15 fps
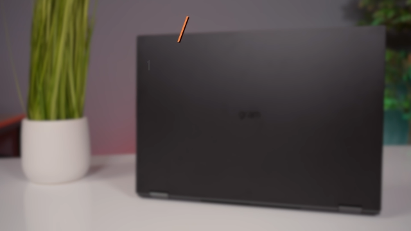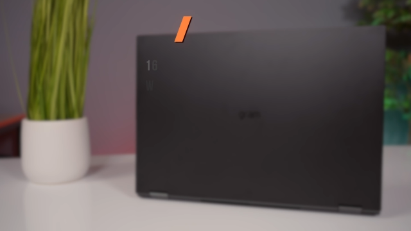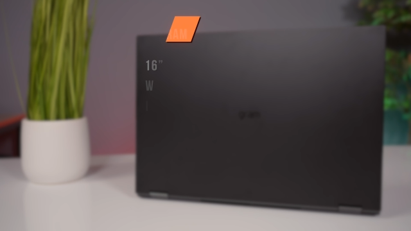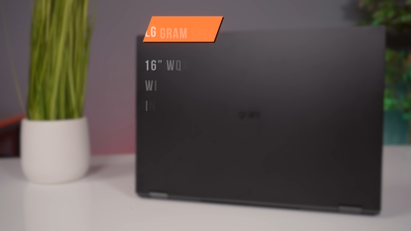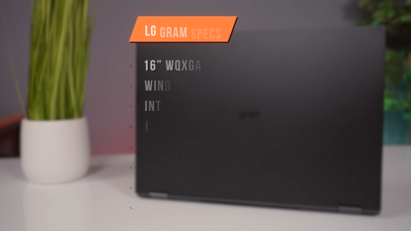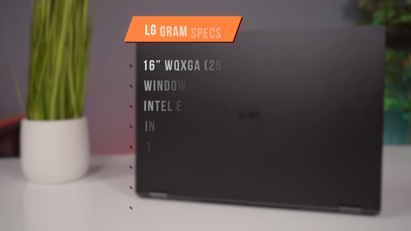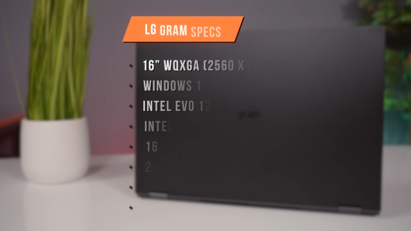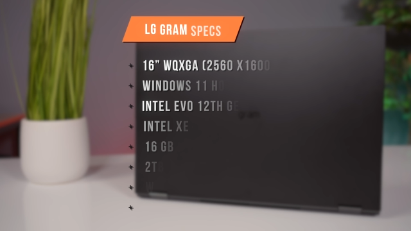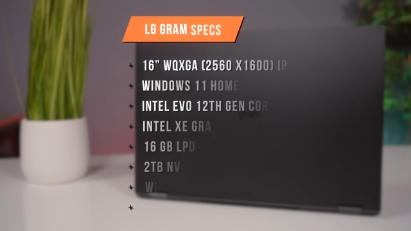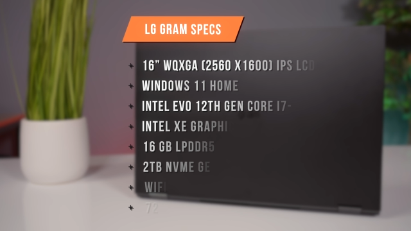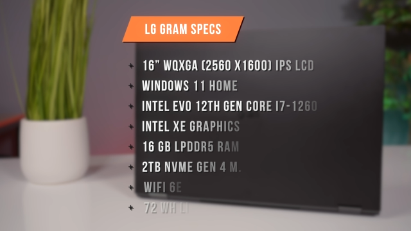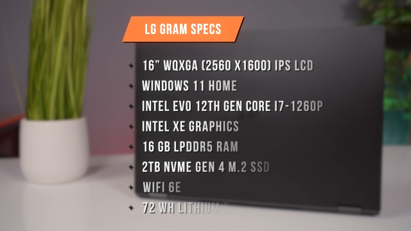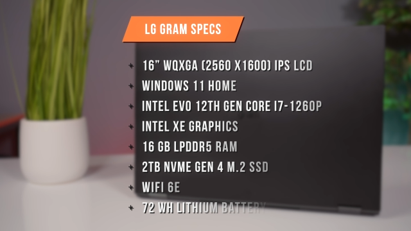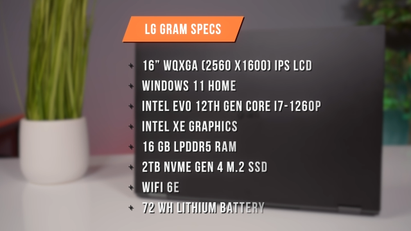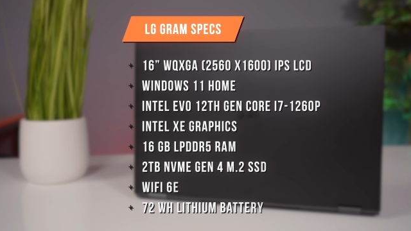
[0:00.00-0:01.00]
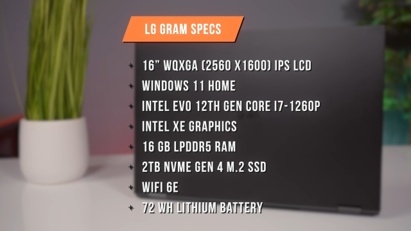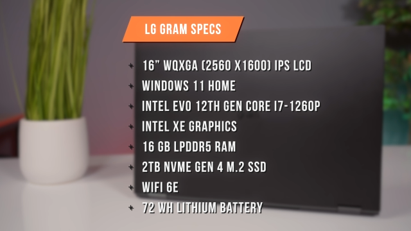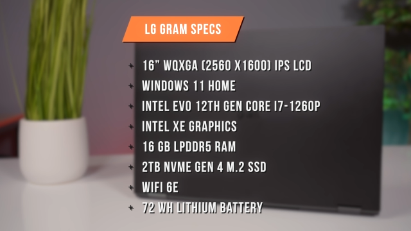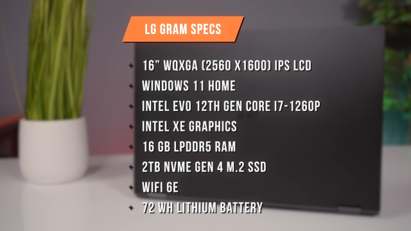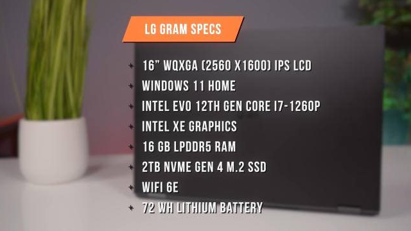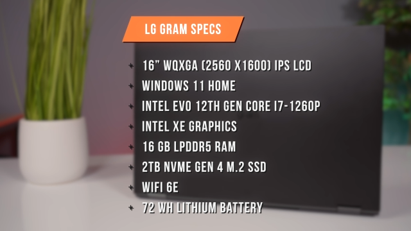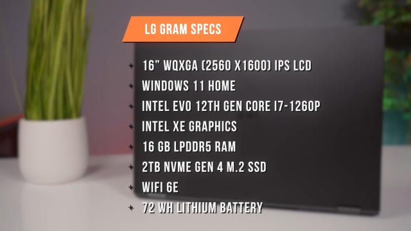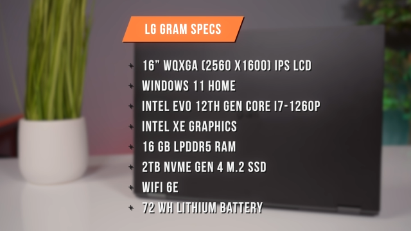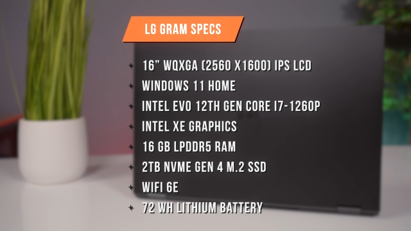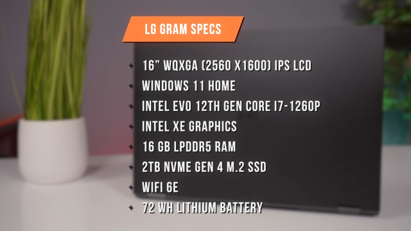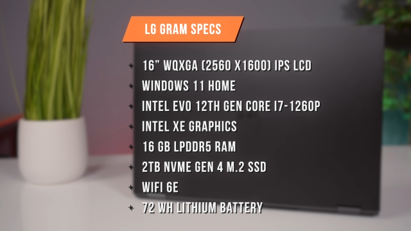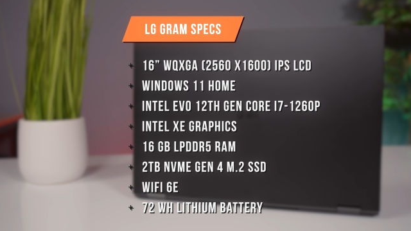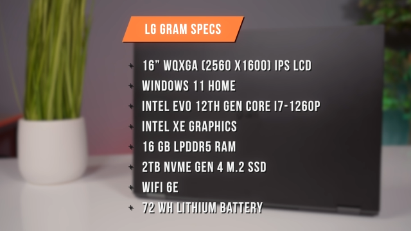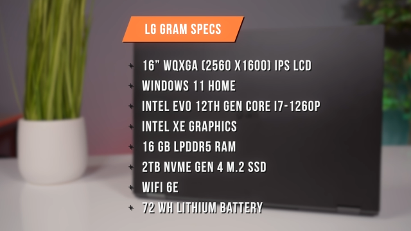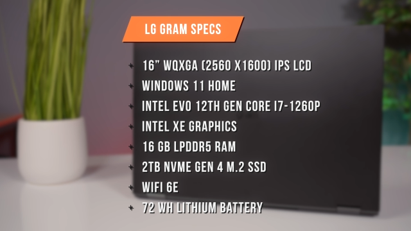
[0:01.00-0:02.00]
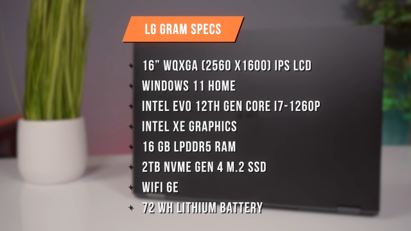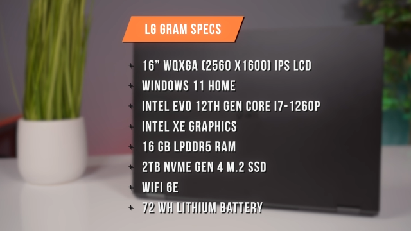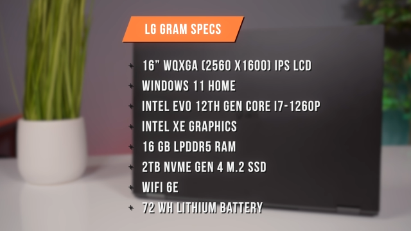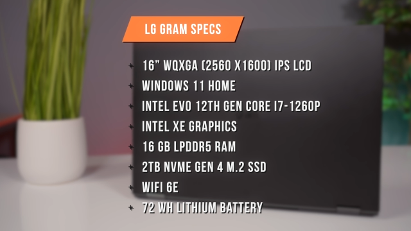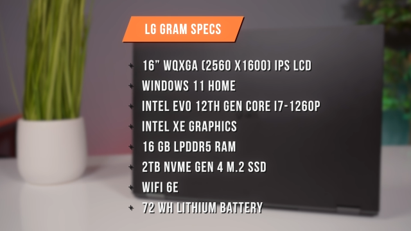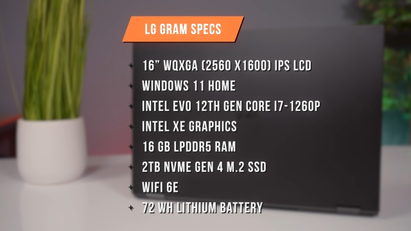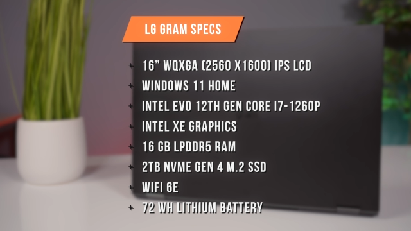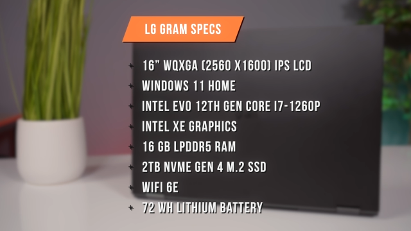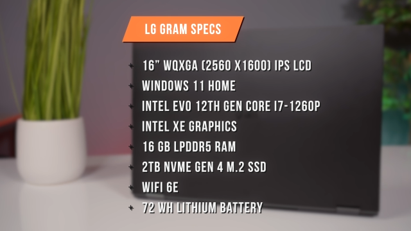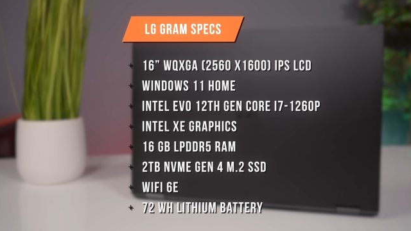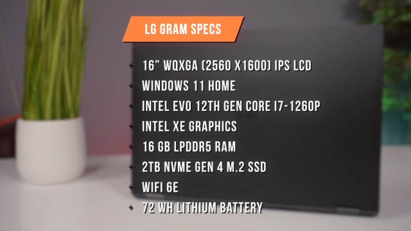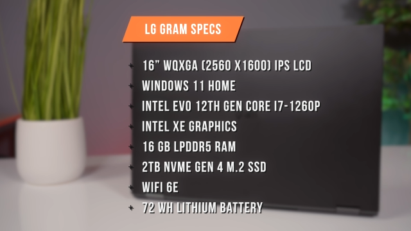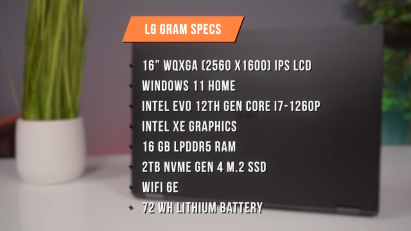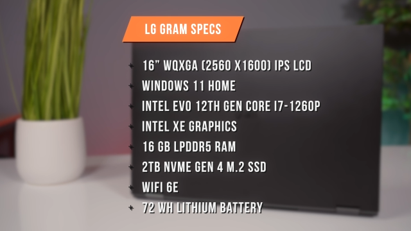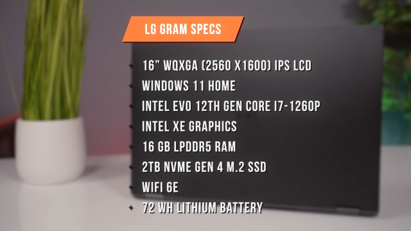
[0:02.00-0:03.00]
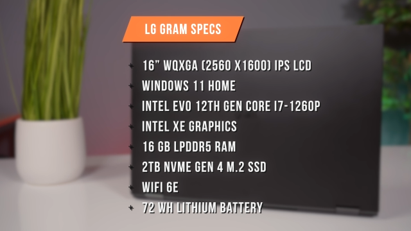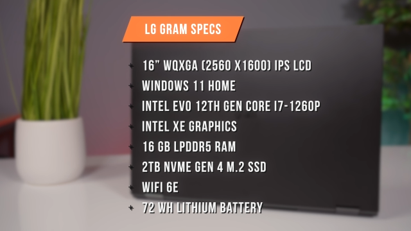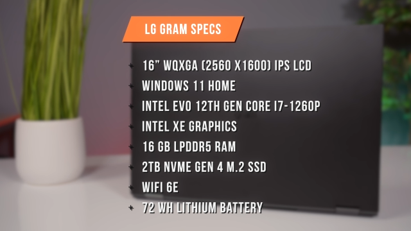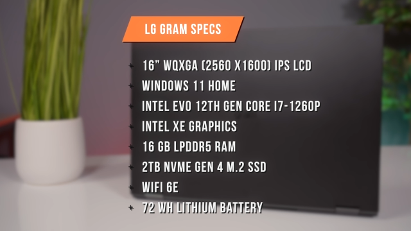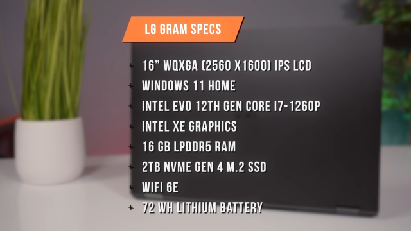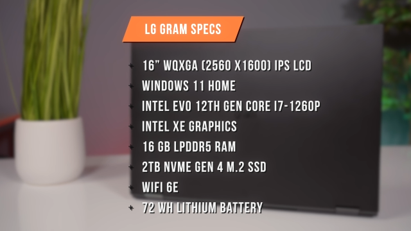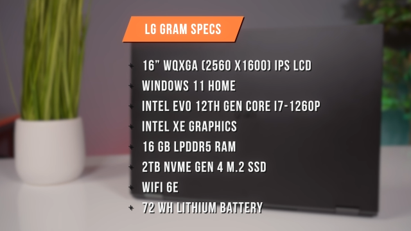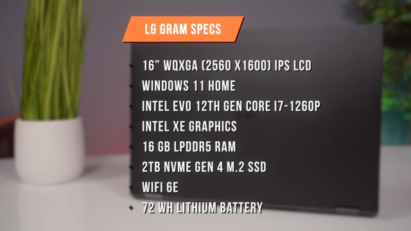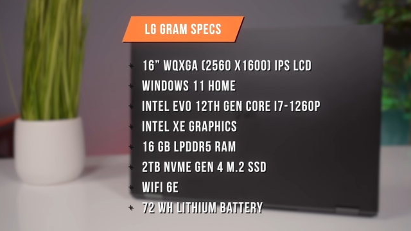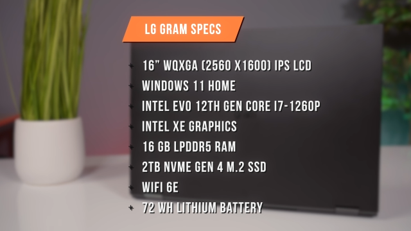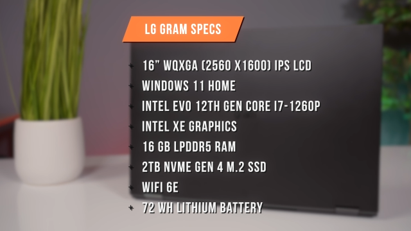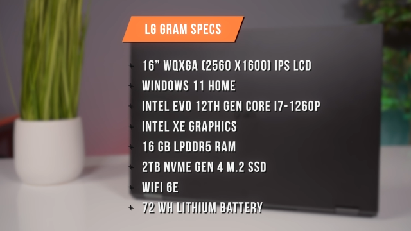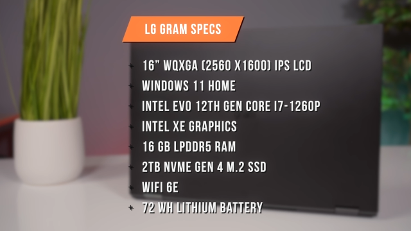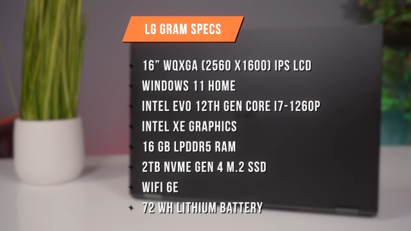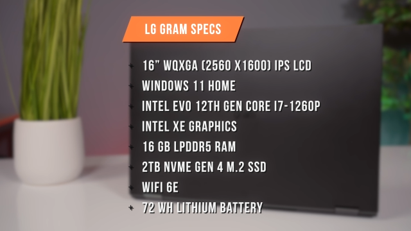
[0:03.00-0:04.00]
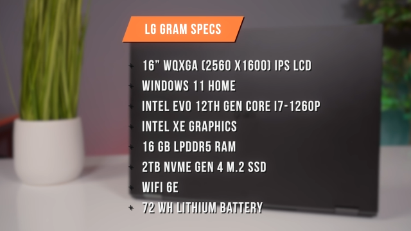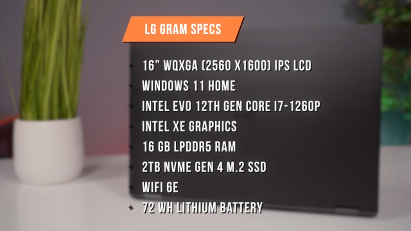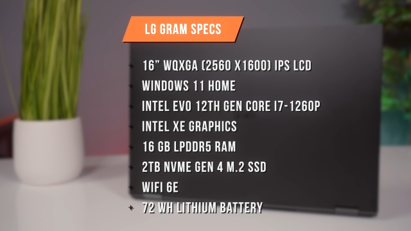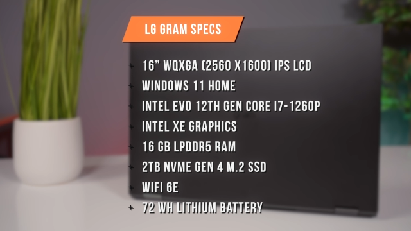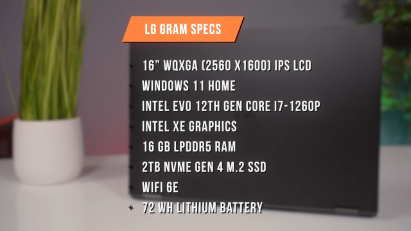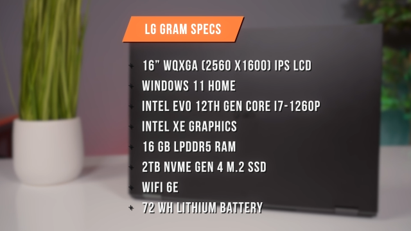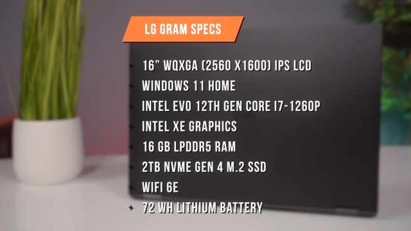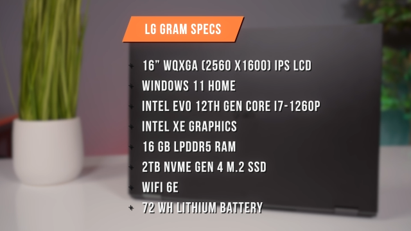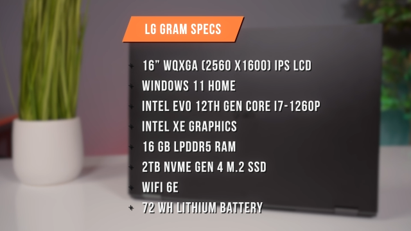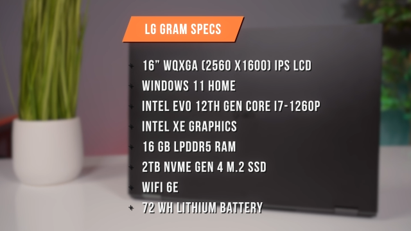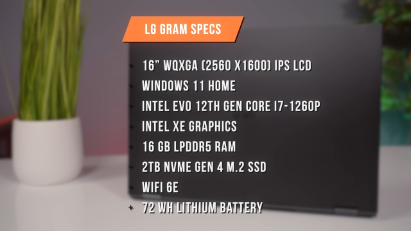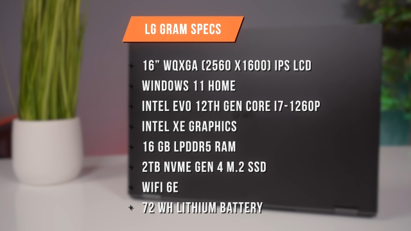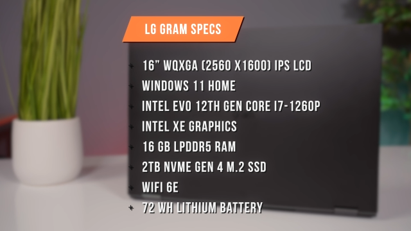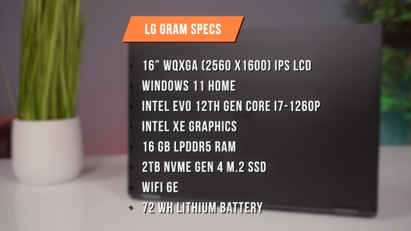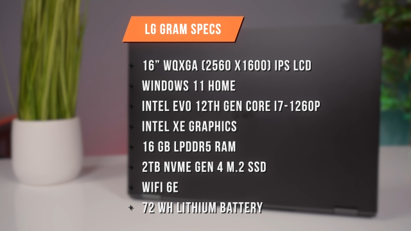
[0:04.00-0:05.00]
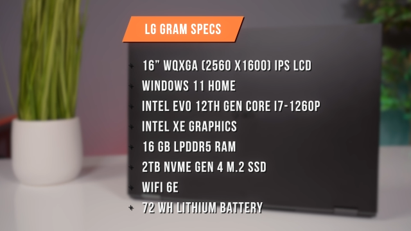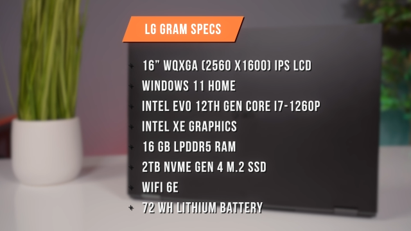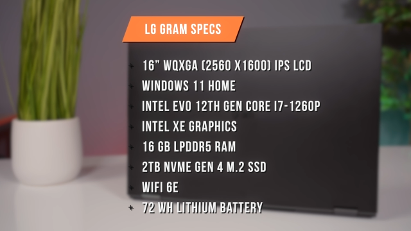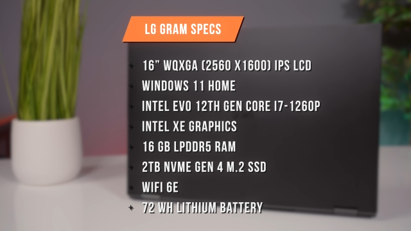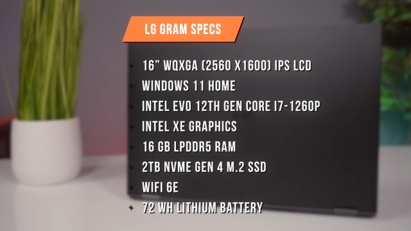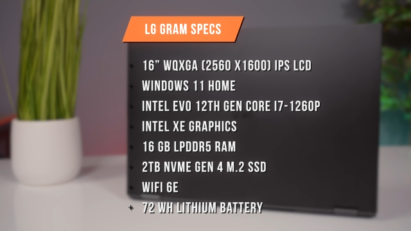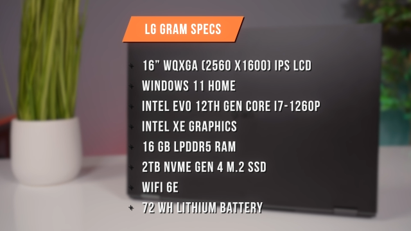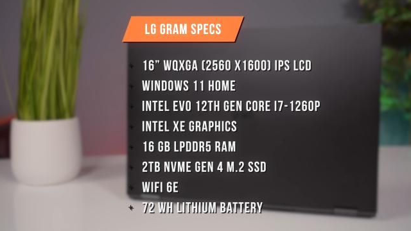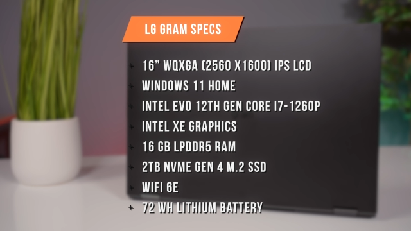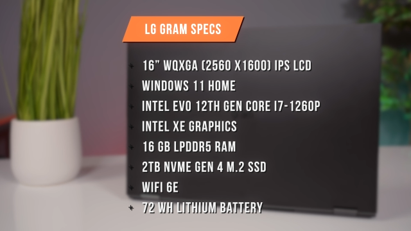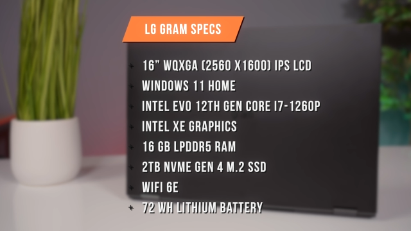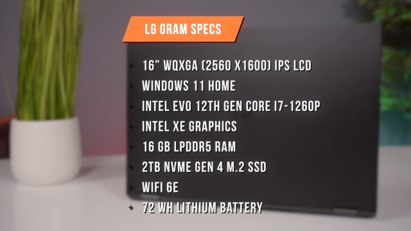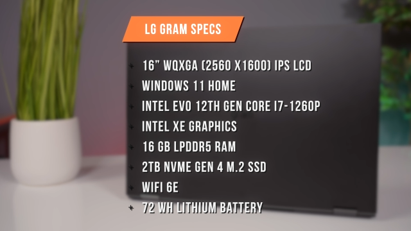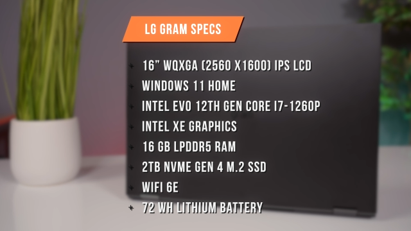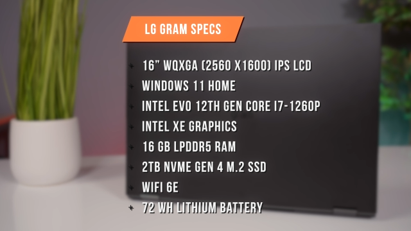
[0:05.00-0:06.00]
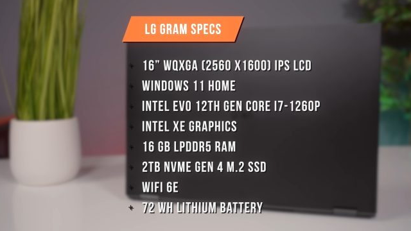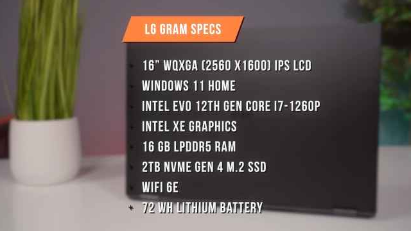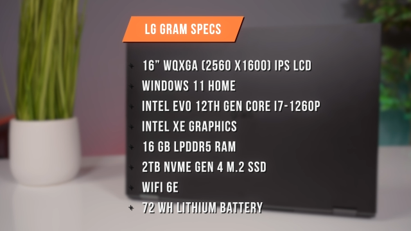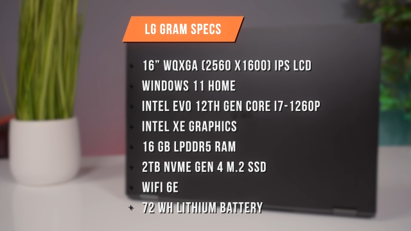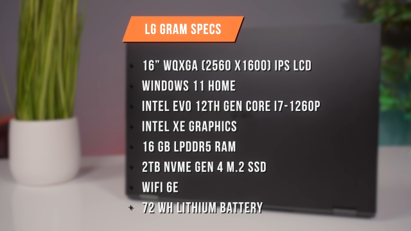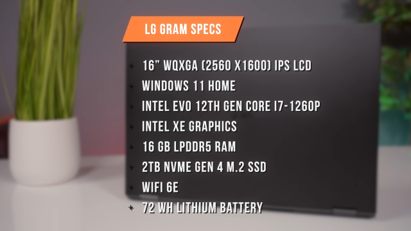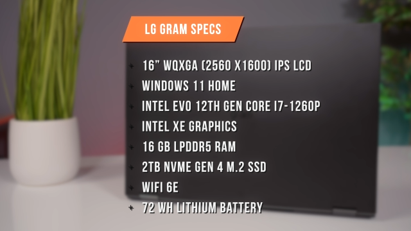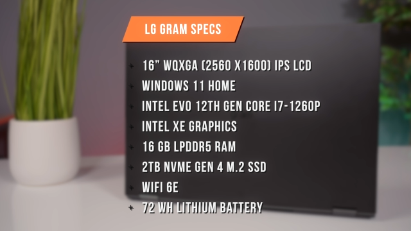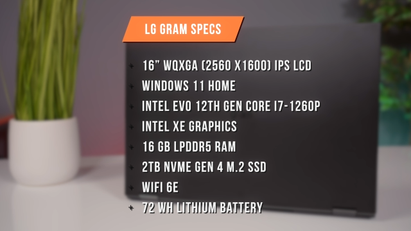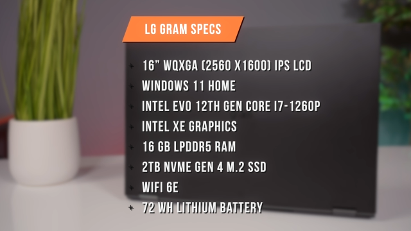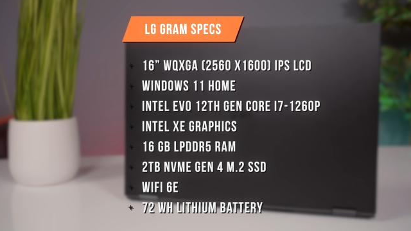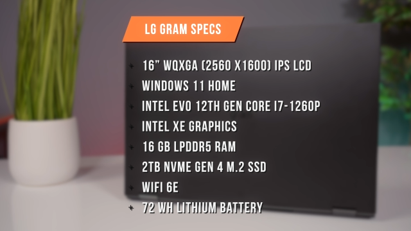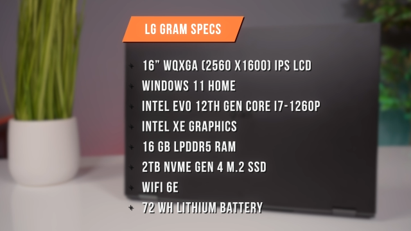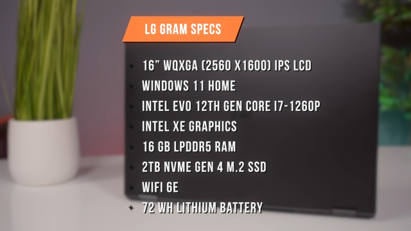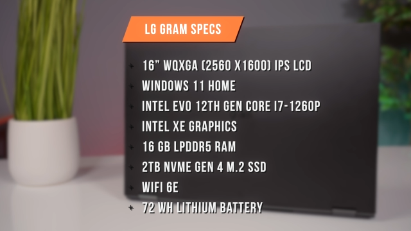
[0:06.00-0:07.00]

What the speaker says: No face is visible, so there are no lips to read.